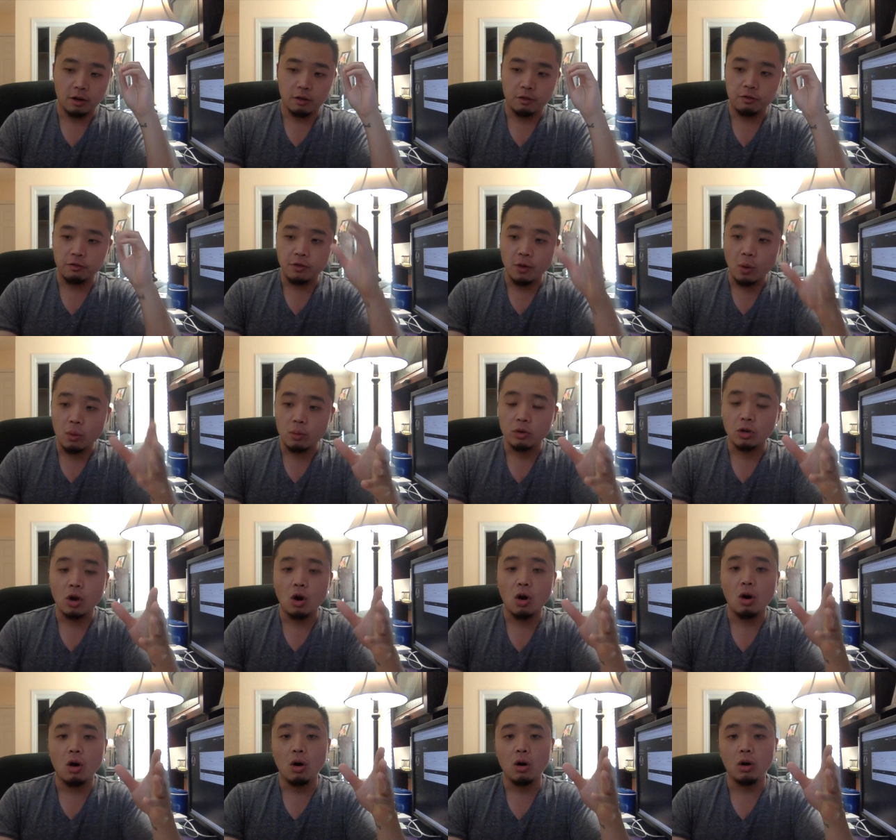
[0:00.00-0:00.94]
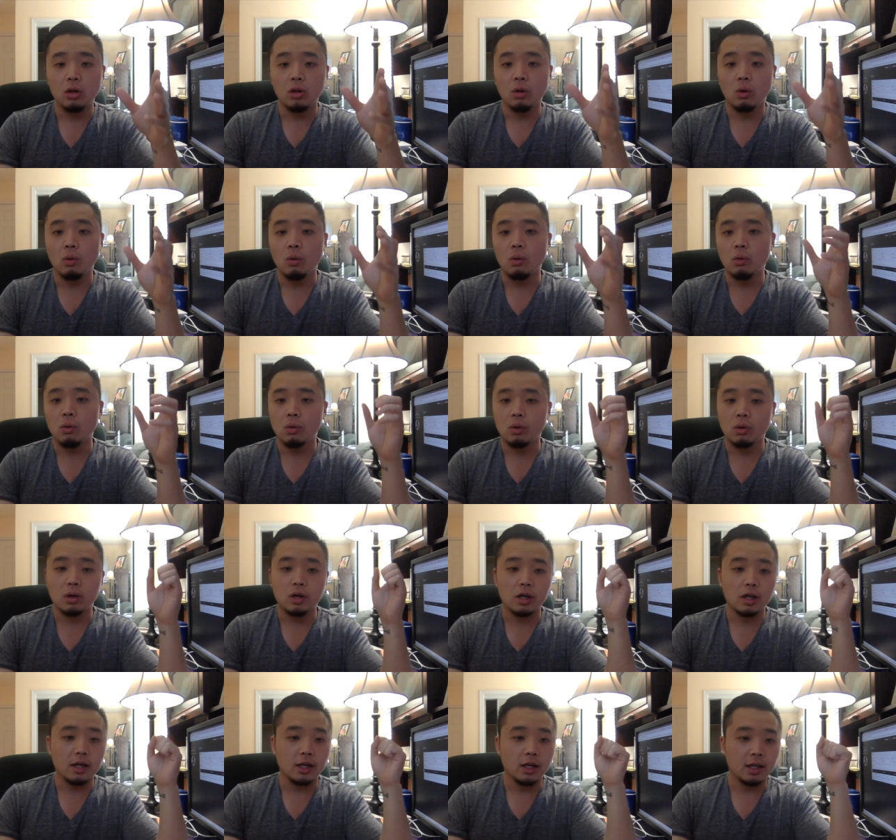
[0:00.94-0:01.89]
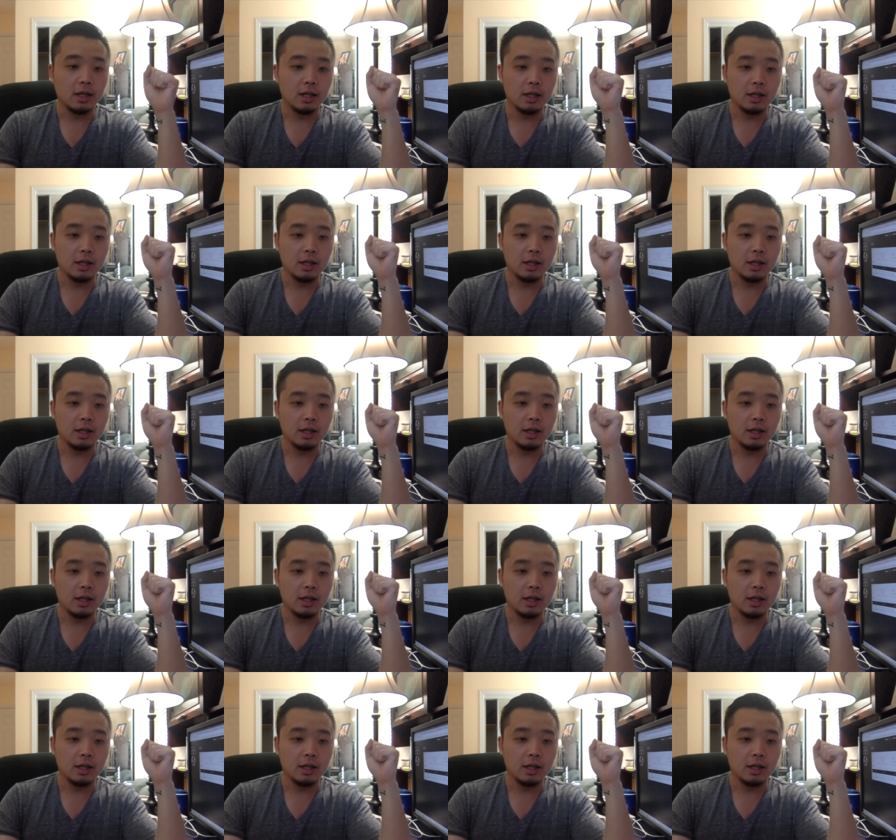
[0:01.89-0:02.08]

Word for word: phone call, or